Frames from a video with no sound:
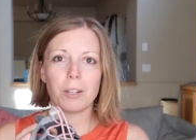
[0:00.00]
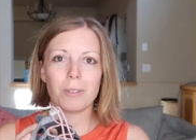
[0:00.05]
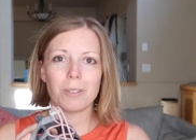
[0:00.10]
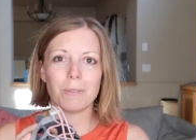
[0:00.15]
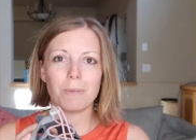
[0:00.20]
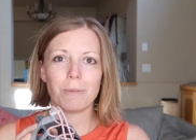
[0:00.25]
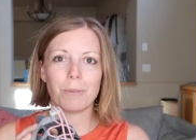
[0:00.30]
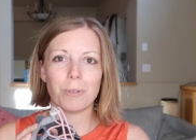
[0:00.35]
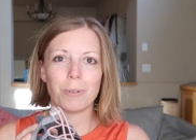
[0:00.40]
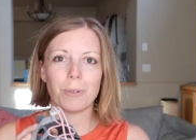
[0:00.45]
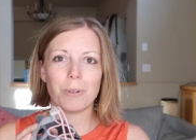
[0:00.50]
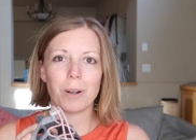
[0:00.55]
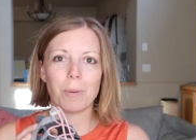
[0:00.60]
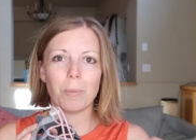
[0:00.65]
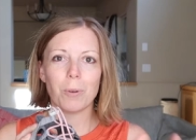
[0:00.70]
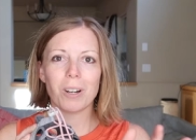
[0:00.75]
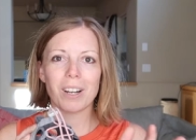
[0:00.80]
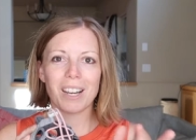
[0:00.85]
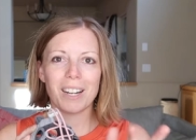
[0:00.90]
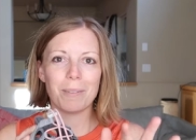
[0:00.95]
use them for
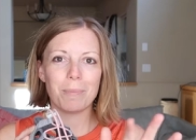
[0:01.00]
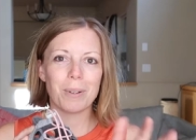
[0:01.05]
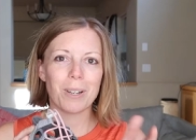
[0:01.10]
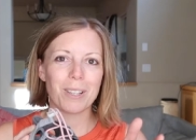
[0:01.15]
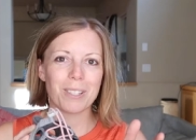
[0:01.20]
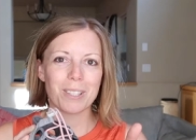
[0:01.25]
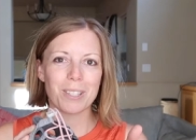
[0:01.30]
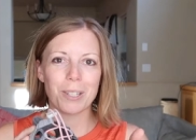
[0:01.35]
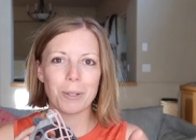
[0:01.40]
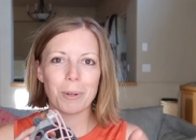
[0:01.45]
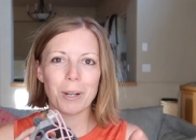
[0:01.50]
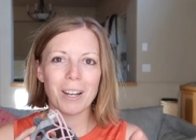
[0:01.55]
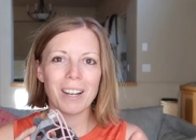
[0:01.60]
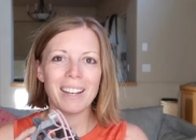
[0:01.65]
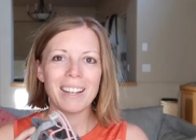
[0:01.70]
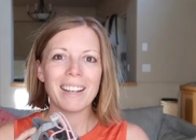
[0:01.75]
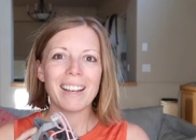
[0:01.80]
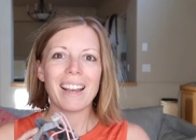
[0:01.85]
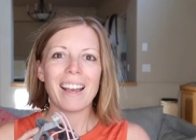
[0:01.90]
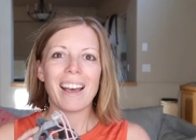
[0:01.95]
and what kind of person you are.